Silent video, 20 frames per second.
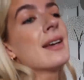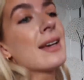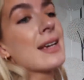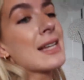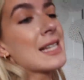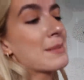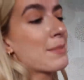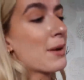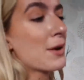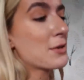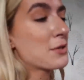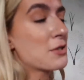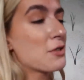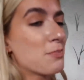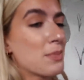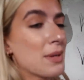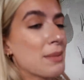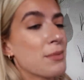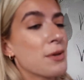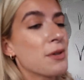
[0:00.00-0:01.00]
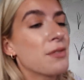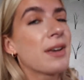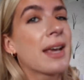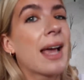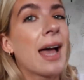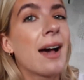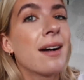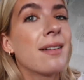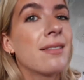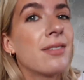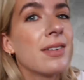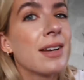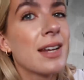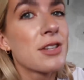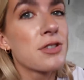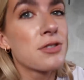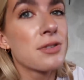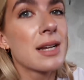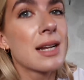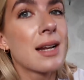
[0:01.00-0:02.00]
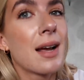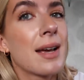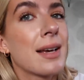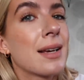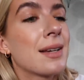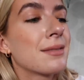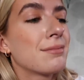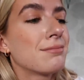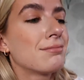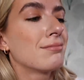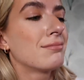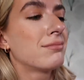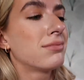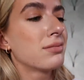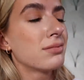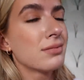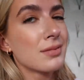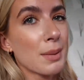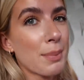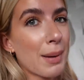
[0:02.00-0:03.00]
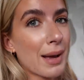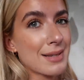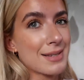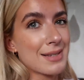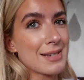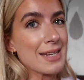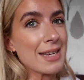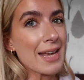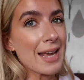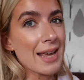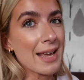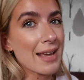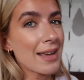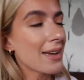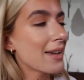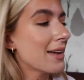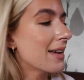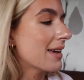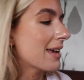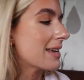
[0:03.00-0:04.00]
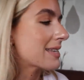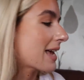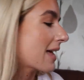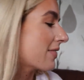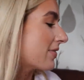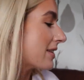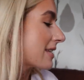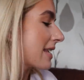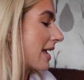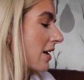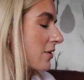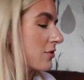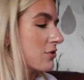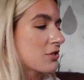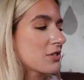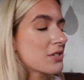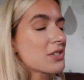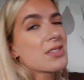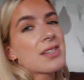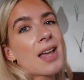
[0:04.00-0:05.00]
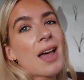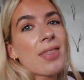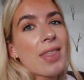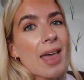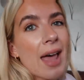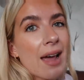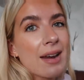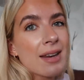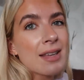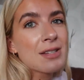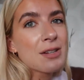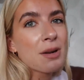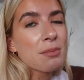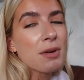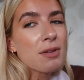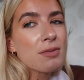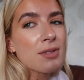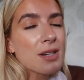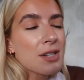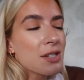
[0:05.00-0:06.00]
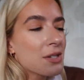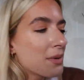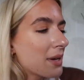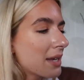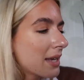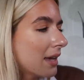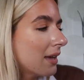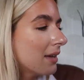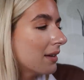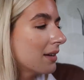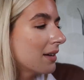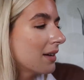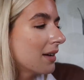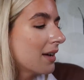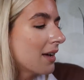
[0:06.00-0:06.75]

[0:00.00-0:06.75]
He's supposed to be moving out for literally like the past year. He's had this house just sat there and he's not moved into it yet.